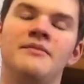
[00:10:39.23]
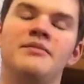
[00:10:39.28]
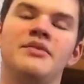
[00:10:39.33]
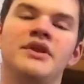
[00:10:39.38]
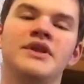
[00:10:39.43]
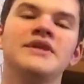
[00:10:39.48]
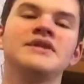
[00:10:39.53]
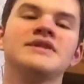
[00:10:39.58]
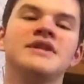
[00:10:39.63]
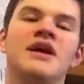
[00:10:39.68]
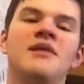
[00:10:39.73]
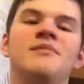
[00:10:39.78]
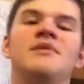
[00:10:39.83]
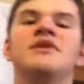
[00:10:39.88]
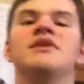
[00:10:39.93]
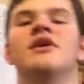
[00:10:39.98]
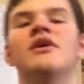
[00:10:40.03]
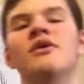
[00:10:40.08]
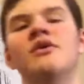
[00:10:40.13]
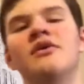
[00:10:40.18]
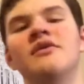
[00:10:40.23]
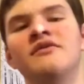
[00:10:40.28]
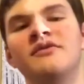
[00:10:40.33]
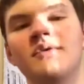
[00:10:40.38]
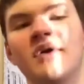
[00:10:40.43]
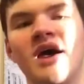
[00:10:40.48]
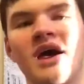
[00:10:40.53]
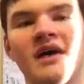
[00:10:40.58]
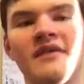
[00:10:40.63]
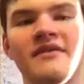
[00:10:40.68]
Please let me know if you
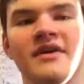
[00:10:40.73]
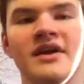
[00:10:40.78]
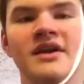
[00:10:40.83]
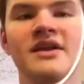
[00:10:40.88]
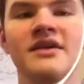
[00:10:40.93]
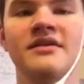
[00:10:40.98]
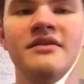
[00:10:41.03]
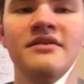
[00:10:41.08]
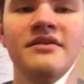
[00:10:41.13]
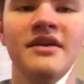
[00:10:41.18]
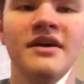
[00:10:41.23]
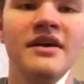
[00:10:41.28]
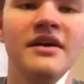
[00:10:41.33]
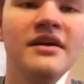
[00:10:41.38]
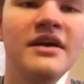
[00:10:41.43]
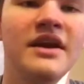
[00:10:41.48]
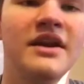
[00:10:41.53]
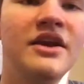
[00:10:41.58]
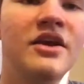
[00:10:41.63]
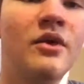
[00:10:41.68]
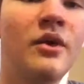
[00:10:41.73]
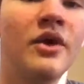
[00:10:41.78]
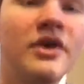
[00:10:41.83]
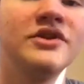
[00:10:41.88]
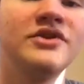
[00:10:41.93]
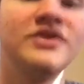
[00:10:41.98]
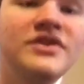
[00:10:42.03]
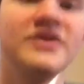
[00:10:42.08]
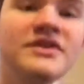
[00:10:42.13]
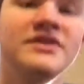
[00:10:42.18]
have anything, any
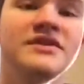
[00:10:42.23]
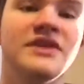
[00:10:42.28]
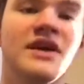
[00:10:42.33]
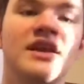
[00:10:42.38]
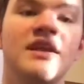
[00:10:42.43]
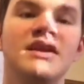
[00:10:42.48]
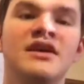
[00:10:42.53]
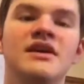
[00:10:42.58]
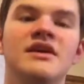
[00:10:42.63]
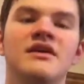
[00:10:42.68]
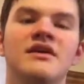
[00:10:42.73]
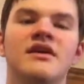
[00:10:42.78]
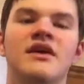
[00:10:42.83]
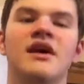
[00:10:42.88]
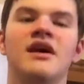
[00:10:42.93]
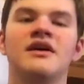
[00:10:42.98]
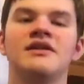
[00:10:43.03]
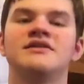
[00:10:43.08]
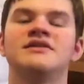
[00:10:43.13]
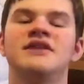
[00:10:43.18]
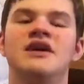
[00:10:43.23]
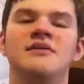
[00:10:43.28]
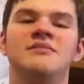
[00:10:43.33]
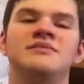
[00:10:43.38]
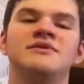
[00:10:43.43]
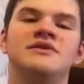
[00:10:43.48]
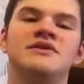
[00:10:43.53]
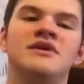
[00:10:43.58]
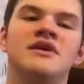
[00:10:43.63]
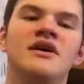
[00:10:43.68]
questions, any
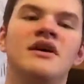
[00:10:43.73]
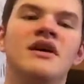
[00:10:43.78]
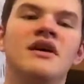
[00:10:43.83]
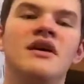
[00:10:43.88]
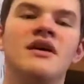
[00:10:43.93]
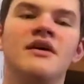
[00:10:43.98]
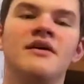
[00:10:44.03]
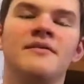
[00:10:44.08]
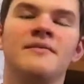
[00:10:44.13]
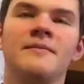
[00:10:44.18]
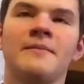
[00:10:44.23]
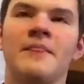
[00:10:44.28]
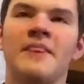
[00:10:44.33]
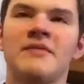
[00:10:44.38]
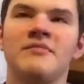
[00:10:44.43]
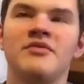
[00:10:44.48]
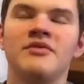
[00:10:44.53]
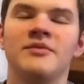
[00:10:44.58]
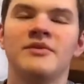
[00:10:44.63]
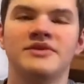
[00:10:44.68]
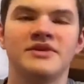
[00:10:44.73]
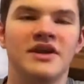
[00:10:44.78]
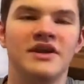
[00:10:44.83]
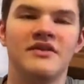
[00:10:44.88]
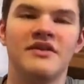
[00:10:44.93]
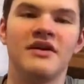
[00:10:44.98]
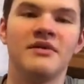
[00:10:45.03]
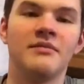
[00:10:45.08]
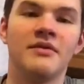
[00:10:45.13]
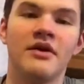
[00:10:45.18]
concepts, pretty much
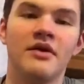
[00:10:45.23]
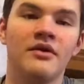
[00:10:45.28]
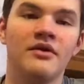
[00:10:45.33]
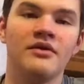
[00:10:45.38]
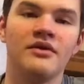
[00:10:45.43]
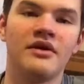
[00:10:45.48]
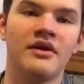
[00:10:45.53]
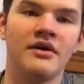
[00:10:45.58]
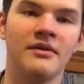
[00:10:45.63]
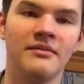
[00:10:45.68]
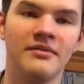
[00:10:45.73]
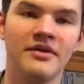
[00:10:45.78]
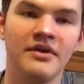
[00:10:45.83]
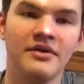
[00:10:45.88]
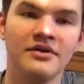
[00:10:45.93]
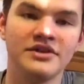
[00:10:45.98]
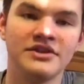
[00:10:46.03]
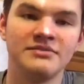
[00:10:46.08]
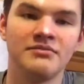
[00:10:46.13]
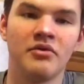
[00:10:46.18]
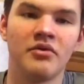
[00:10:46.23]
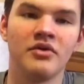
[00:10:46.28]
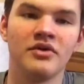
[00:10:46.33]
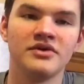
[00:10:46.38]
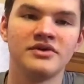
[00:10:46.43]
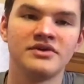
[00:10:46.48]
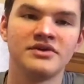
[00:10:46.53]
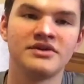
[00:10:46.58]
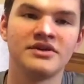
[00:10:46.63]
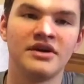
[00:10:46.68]
anything about those
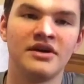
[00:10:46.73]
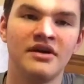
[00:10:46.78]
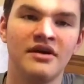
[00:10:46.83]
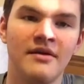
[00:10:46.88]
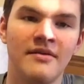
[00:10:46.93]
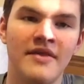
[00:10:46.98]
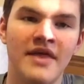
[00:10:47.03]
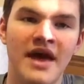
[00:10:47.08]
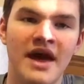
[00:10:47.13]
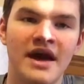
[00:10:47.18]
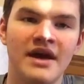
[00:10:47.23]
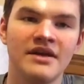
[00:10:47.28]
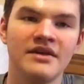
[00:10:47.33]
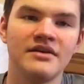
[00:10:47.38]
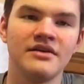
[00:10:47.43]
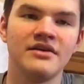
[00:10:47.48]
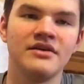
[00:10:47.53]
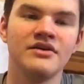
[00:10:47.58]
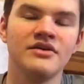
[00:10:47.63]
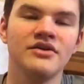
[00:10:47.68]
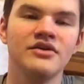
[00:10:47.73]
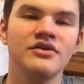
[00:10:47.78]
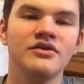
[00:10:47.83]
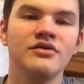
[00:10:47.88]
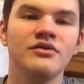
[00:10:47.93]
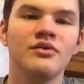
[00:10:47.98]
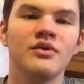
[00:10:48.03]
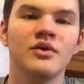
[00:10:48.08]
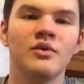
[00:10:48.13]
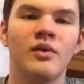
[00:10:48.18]
sports that
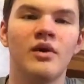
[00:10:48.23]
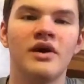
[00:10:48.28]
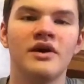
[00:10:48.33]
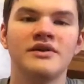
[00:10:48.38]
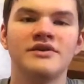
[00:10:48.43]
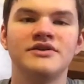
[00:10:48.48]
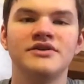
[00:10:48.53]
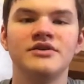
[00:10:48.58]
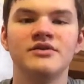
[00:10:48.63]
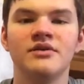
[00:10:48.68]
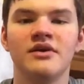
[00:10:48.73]
you would want